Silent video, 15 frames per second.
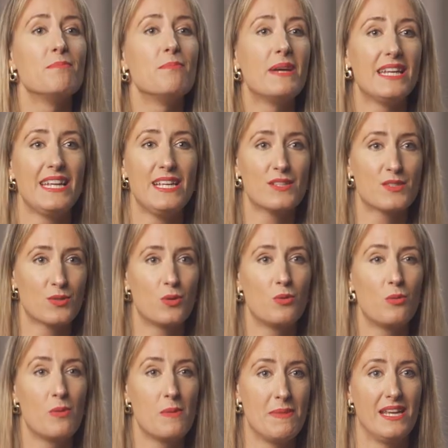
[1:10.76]
many
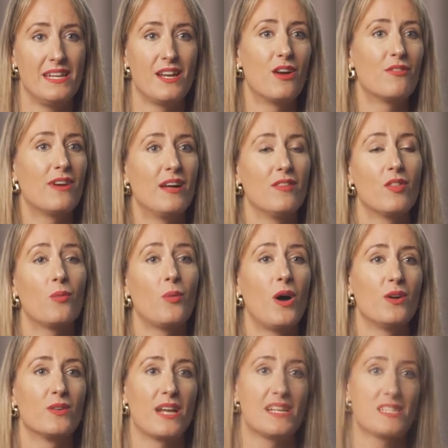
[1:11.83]
tall women around the
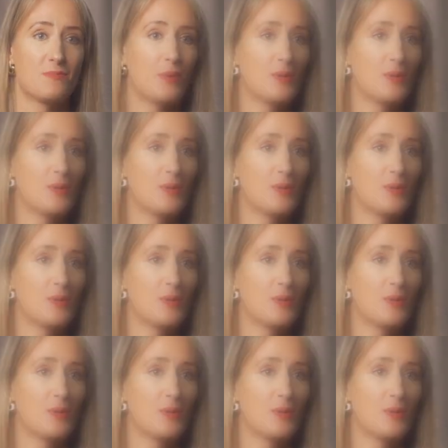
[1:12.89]
world as